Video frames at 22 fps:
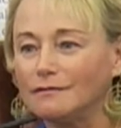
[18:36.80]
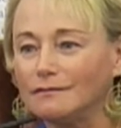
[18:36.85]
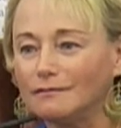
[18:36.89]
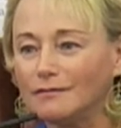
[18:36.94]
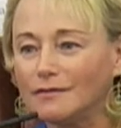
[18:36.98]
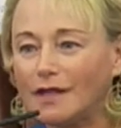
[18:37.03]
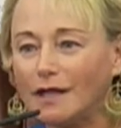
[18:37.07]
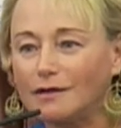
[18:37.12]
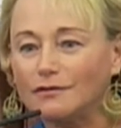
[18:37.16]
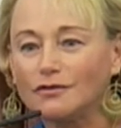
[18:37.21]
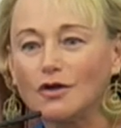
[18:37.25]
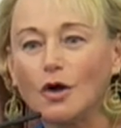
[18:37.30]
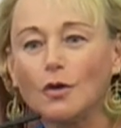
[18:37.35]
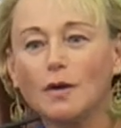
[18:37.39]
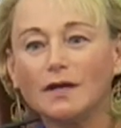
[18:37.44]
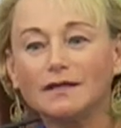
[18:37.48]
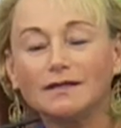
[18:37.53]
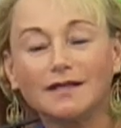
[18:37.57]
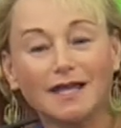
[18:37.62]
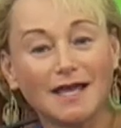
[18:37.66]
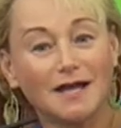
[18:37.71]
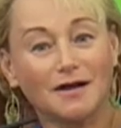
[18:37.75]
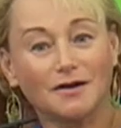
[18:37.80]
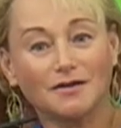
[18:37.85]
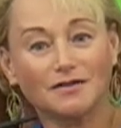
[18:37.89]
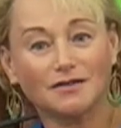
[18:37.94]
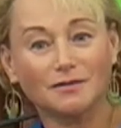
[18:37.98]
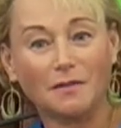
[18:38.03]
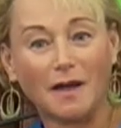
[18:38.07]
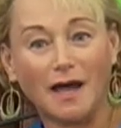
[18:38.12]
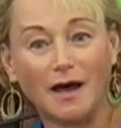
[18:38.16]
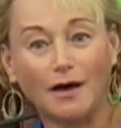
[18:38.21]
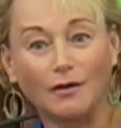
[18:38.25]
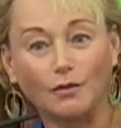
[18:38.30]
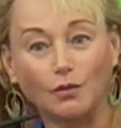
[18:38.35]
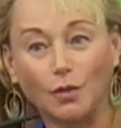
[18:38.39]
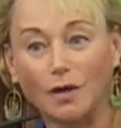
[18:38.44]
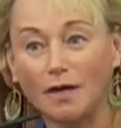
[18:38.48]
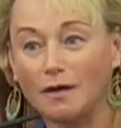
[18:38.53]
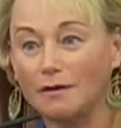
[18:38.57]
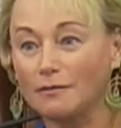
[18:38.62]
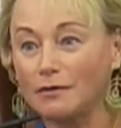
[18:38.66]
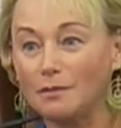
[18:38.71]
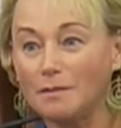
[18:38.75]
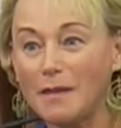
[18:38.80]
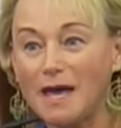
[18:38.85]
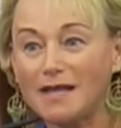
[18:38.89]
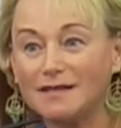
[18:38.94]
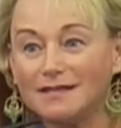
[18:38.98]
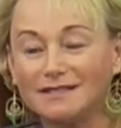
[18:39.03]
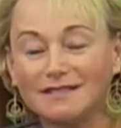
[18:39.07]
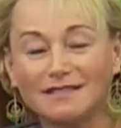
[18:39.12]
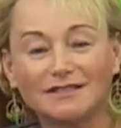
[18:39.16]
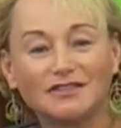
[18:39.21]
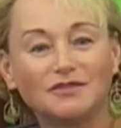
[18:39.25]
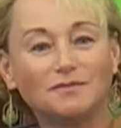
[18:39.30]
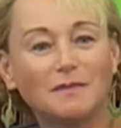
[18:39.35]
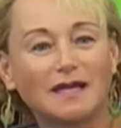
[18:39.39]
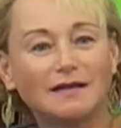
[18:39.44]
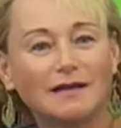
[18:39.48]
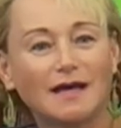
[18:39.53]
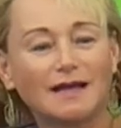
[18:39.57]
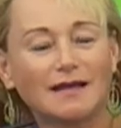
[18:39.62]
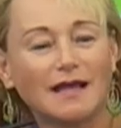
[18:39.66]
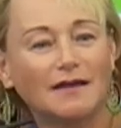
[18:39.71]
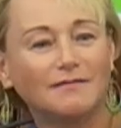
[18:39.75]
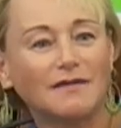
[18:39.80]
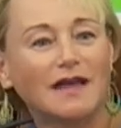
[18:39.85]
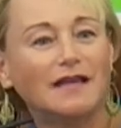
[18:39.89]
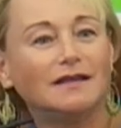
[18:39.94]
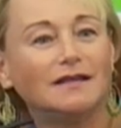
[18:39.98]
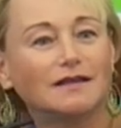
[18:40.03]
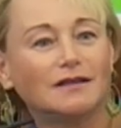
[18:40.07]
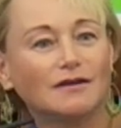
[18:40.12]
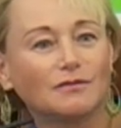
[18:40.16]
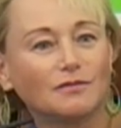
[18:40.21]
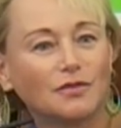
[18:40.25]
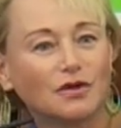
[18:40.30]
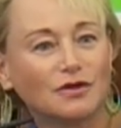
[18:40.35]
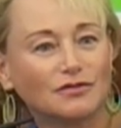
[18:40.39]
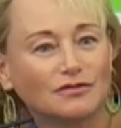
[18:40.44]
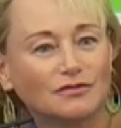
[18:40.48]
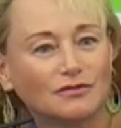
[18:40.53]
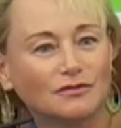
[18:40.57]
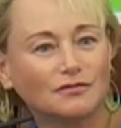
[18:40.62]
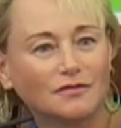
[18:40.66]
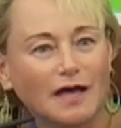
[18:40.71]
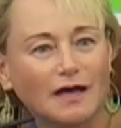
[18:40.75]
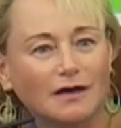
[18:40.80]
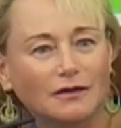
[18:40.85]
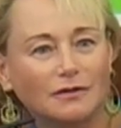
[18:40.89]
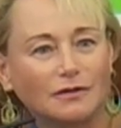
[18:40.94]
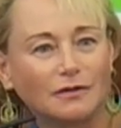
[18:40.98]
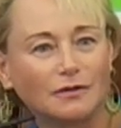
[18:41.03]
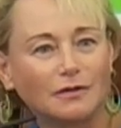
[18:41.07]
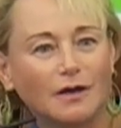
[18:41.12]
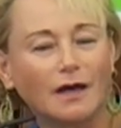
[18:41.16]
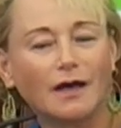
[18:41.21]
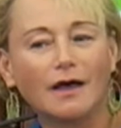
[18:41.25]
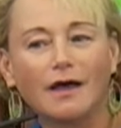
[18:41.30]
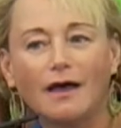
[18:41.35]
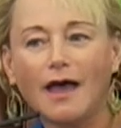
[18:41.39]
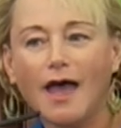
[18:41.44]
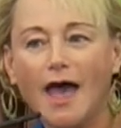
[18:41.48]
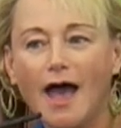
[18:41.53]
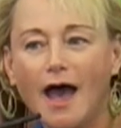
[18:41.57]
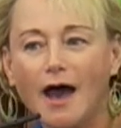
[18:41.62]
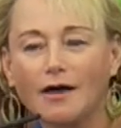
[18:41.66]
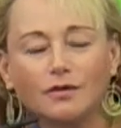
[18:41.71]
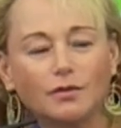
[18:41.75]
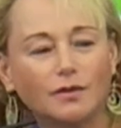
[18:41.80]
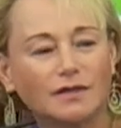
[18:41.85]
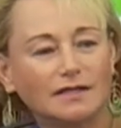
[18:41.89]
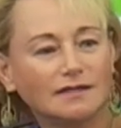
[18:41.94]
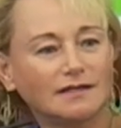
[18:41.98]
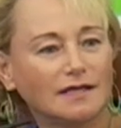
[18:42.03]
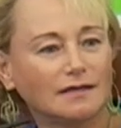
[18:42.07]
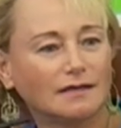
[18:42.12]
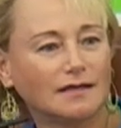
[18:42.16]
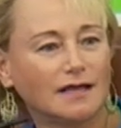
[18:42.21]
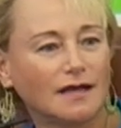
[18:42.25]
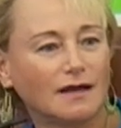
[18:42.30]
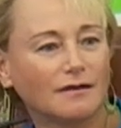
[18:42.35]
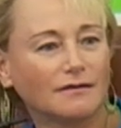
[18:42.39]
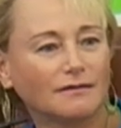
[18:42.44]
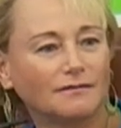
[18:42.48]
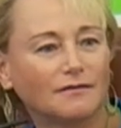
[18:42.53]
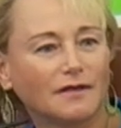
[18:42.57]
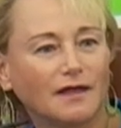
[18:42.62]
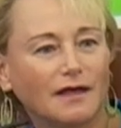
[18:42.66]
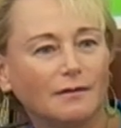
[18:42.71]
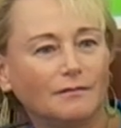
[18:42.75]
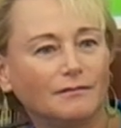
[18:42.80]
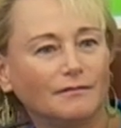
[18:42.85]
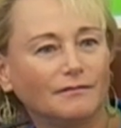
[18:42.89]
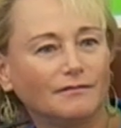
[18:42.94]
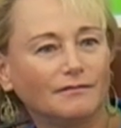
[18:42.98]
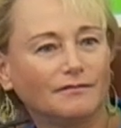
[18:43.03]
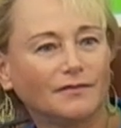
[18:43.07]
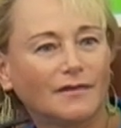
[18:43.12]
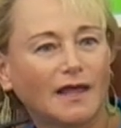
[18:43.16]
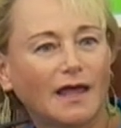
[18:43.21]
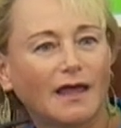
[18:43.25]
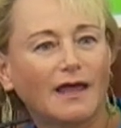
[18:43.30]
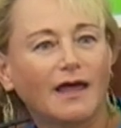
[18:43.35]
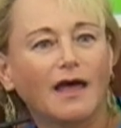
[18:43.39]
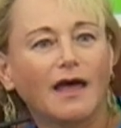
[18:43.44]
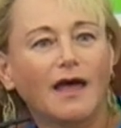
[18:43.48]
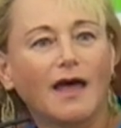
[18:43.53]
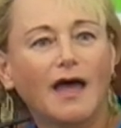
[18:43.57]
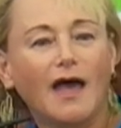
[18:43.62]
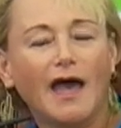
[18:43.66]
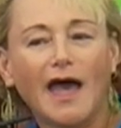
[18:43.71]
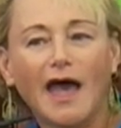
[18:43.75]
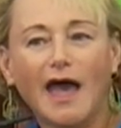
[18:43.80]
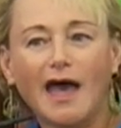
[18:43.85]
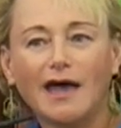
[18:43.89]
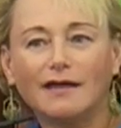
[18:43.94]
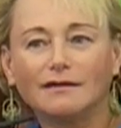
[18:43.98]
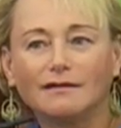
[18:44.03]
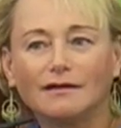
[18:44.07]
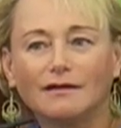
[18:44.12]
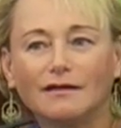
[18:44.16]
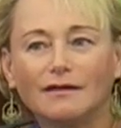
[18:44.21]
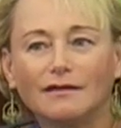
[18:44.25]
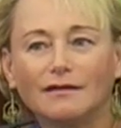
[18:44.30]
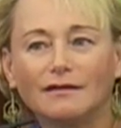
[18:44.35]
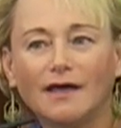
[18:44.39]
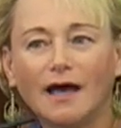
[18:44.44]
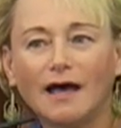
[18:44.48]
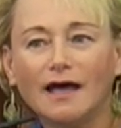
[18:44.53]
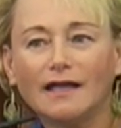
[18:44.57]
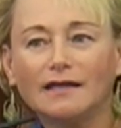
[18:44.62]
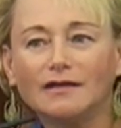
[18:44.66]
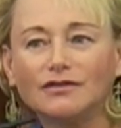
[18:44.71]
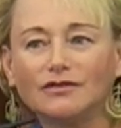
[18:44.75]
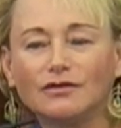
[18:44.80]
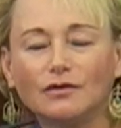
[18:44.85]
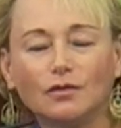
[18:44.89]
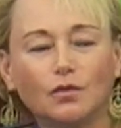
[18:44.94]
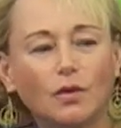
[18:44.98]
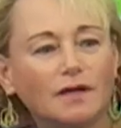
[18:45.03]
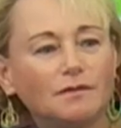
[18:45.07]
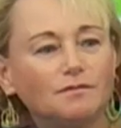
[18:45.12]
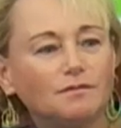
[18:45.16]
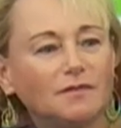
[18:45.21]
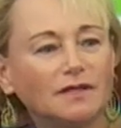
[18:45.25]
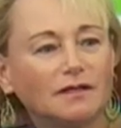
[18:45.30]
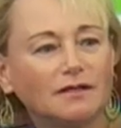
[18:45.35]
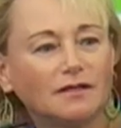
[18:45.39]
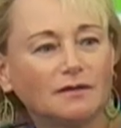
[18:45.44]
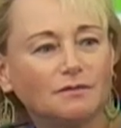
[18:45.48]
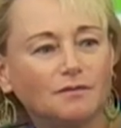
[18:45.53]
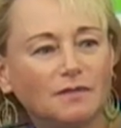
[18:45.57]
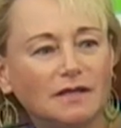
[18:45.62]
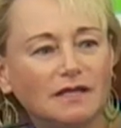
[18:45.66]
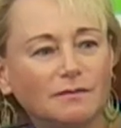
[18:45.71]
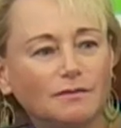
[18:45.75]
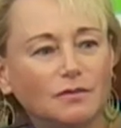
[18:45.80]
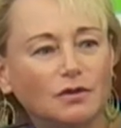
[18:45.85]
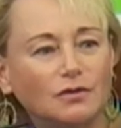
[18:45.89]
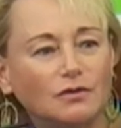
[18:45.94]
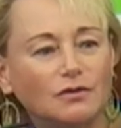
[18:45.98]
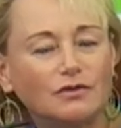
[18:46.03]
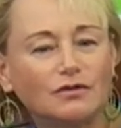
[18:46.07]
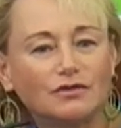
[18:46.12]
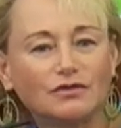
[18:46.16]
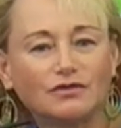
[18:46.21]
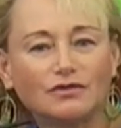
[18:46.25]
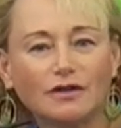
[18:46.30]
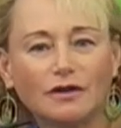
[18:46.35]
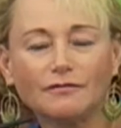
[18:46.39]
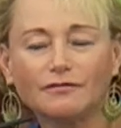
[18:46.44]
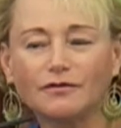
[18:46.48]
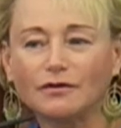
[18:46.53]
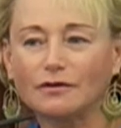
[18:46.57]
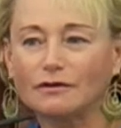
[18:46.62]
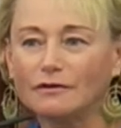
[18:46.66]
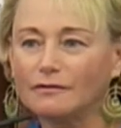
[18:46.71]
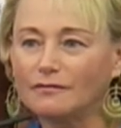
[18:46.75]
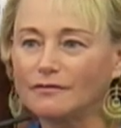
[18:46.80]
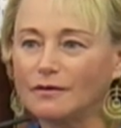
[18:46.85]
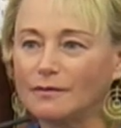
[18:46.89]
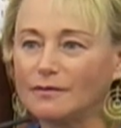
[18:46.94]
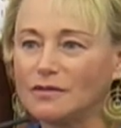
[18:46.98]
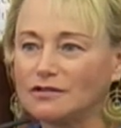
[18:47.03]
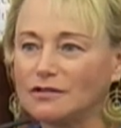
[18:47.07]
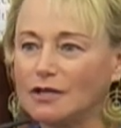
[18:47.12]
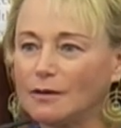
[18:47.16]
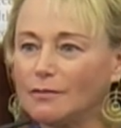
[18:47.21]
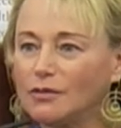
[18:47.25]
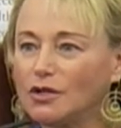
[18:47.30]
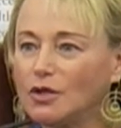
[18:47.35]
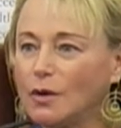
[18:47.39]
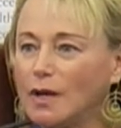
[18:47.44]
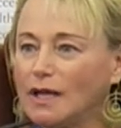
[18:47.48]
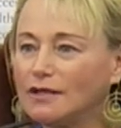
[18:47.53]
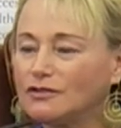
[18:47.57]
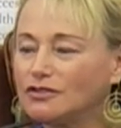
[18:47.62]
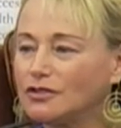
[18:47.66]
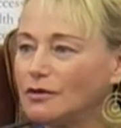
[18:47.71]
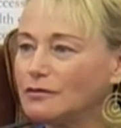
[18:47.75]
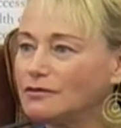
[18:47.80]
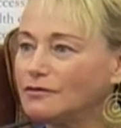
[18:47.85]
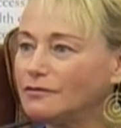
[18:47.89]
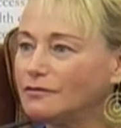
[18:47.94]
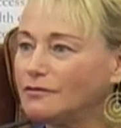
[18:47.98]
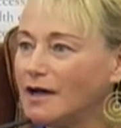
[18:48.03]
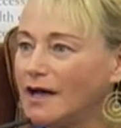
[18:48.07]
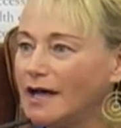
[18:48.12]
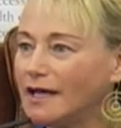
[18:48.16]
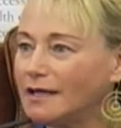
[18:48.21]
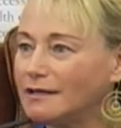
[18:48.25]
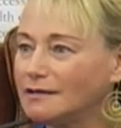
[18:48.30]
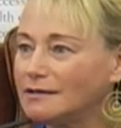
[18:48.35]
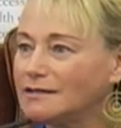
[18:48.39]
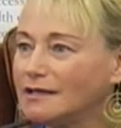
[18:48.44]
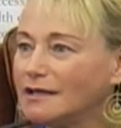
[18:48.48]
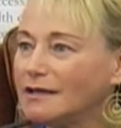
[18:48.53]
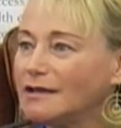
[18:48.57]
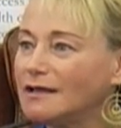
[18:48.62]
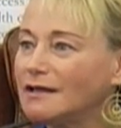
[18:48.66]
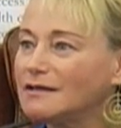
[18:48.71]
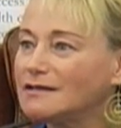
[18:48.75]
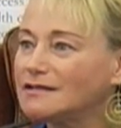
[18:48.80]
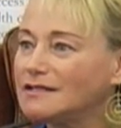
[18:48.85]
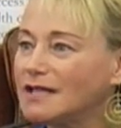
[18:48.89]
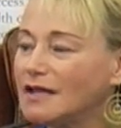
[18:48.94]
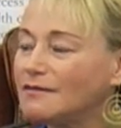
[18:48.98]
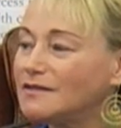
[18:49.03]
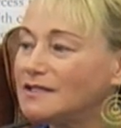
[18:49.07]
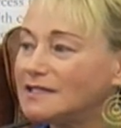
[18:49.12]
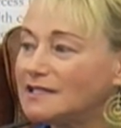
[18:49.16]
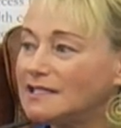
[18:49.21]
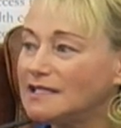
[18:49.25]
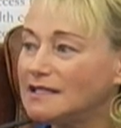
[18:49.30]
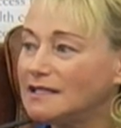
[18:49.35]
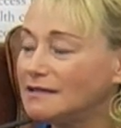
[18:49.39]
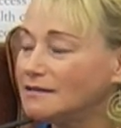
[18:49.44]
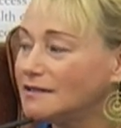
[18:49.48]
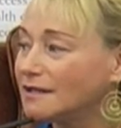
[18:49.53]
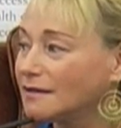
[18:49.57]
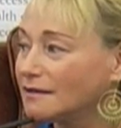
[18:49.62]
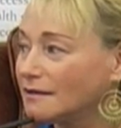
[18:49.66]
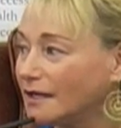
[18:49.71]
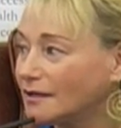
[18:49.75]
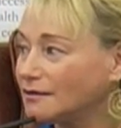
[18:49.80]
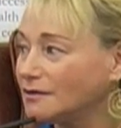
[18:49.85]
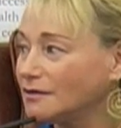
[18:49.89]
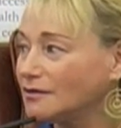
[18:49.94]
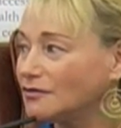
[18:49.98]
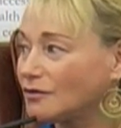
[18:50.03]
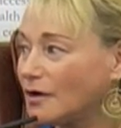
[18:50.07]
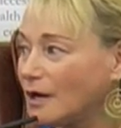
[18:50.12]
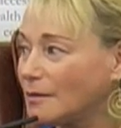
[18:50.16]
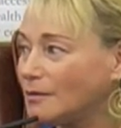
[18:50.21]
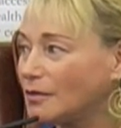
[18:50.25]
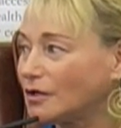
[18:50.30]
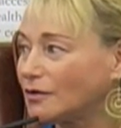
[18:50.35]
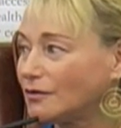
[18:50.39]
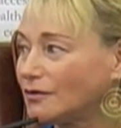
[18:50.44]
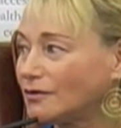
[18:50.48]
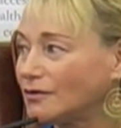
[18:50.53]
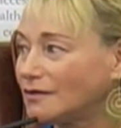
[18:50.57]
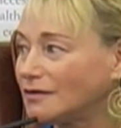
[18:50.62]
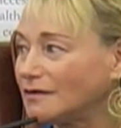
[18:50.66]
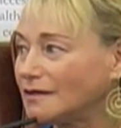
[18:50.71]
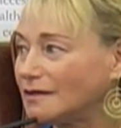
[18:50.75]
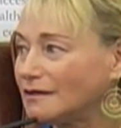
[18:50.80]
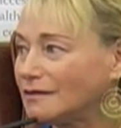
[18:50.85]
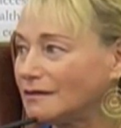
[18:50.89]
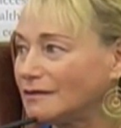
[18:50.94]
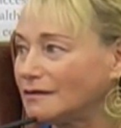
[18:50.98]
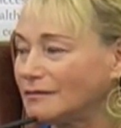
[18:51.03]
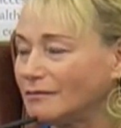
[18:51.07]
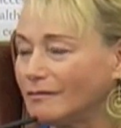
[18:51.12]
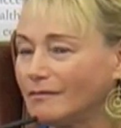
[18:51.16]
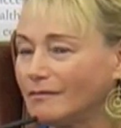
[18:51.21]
that no one cares about, where the medicines may not have any commercial value, how do we take care of them? And that is the 1 billion people who suffer from the WHO-defined 17 neglected tropical disease.